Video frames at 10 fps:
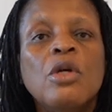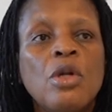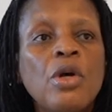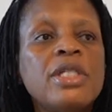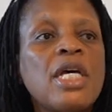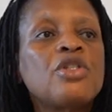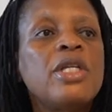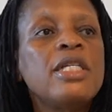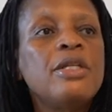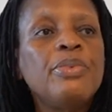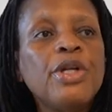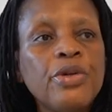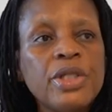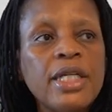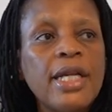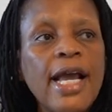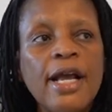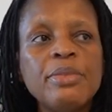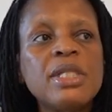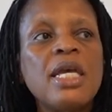No, it's actually deeply rooted. Like
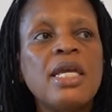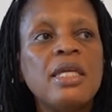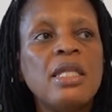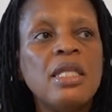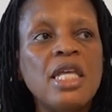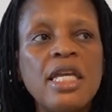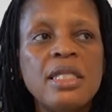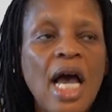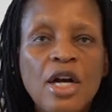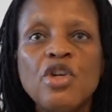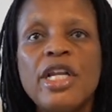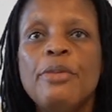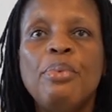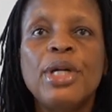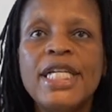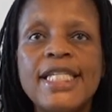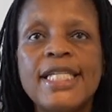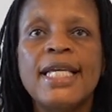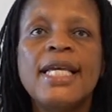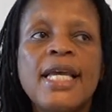I'm saying, there is actually a
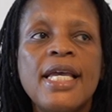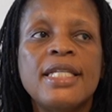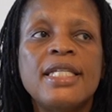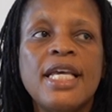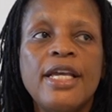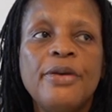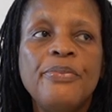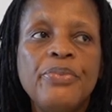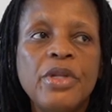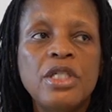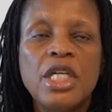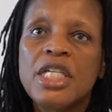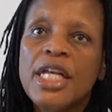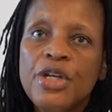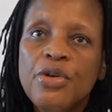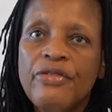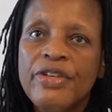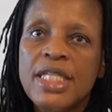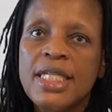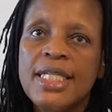policy at tertiary
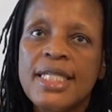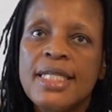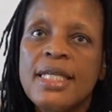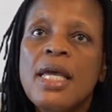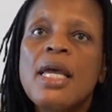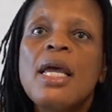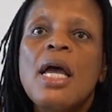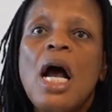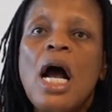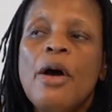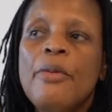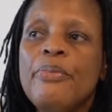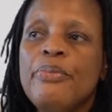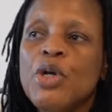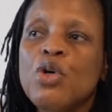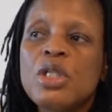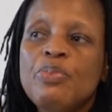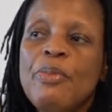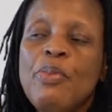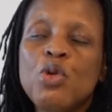universities, because
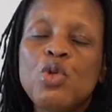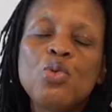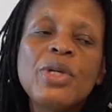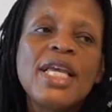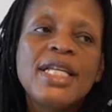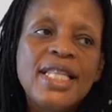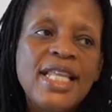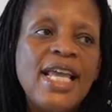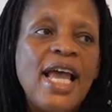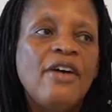people do get there